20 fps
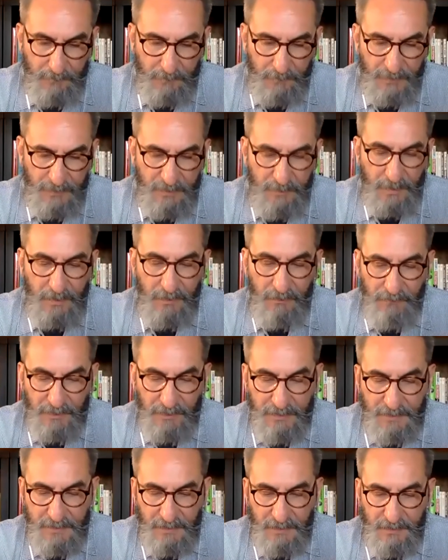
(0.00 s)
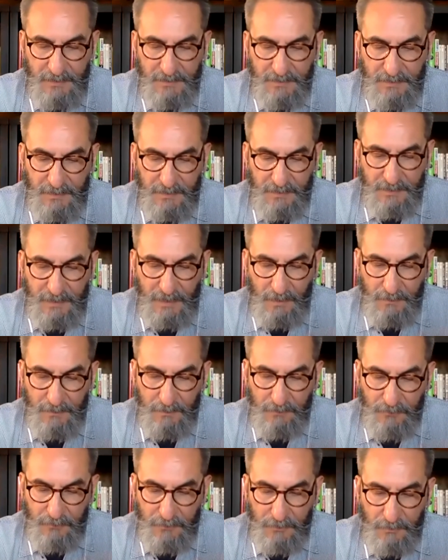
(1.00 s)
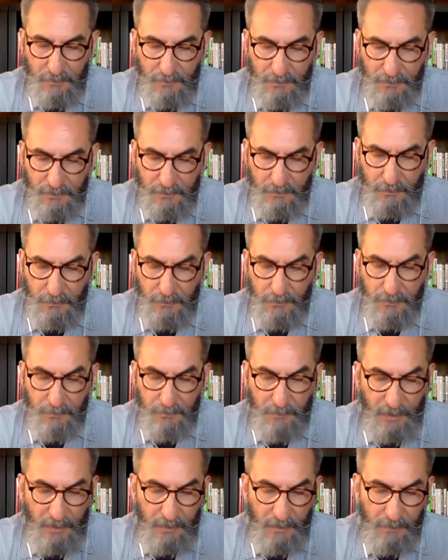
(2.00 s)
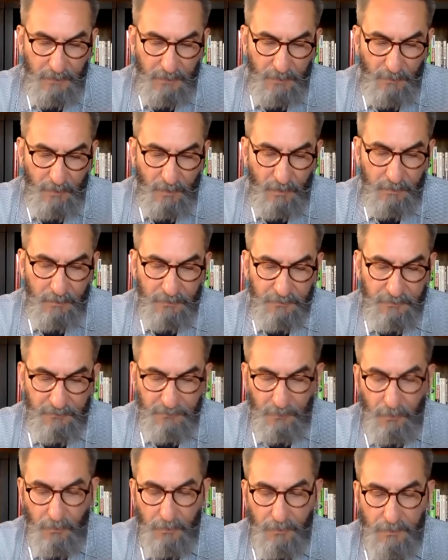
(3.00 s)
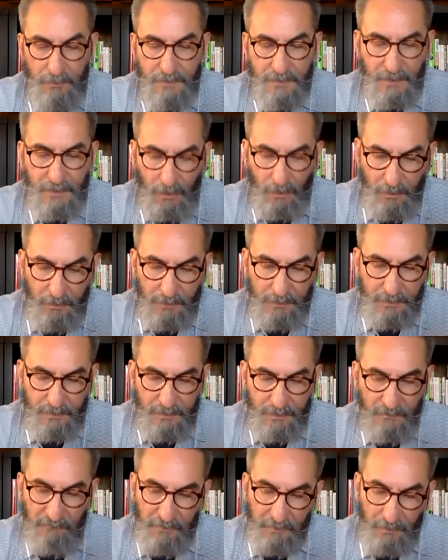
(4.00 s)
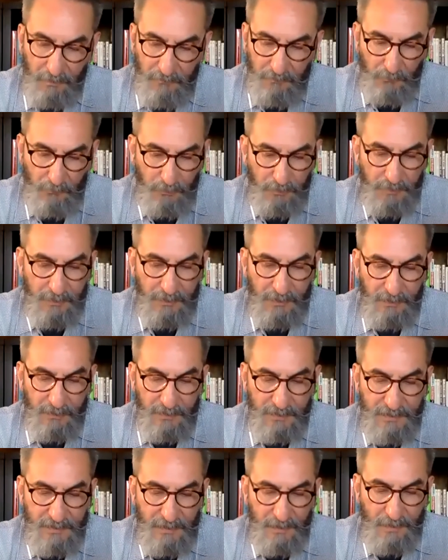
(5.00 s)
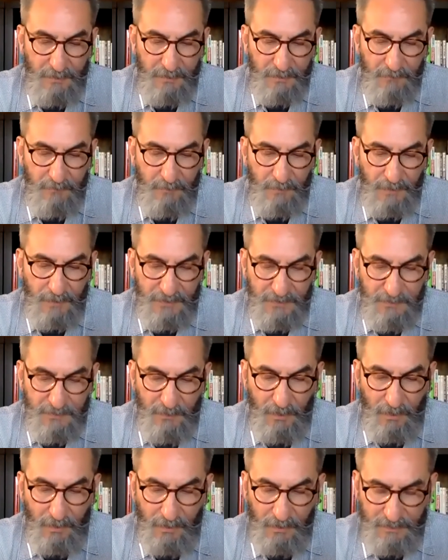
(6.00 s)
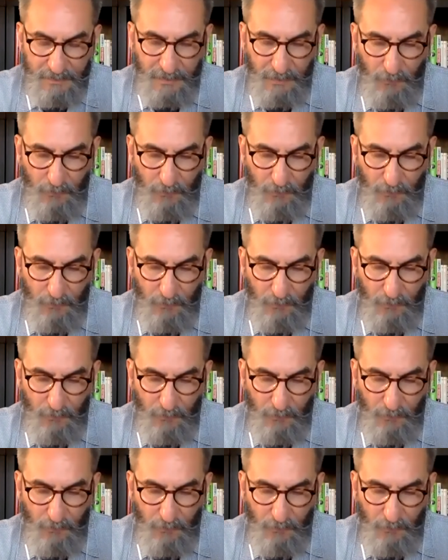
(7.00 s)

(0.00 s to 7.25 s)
The smell of incense, the sound of sh- the shoes made on the marbled floors, the art, the feel of the wood, and the sounds of my smock as I